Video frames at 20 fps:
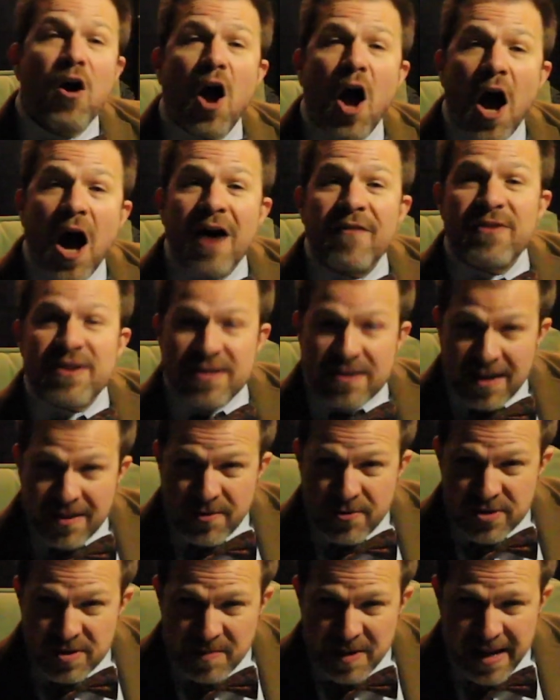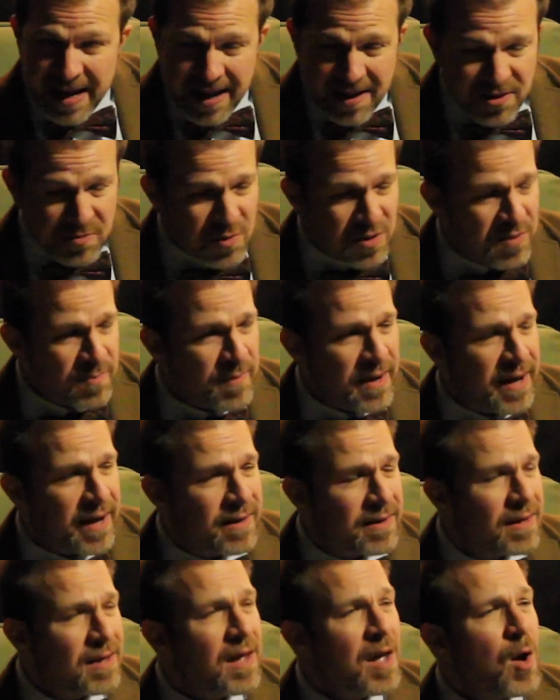Obviously, there's some enhancements made.
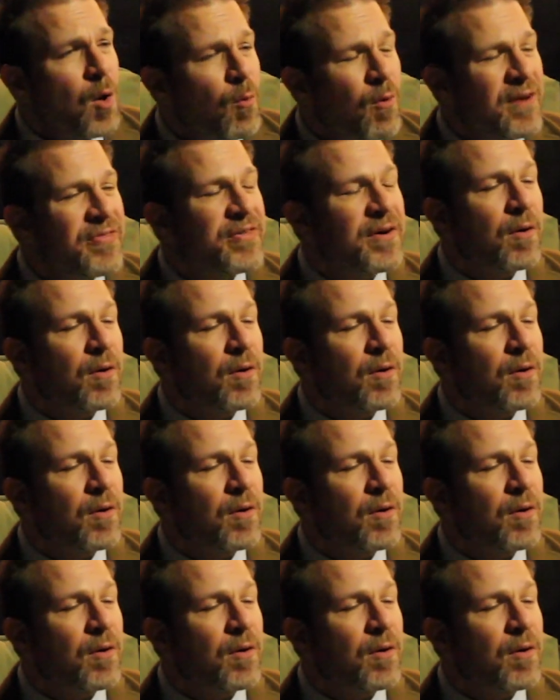With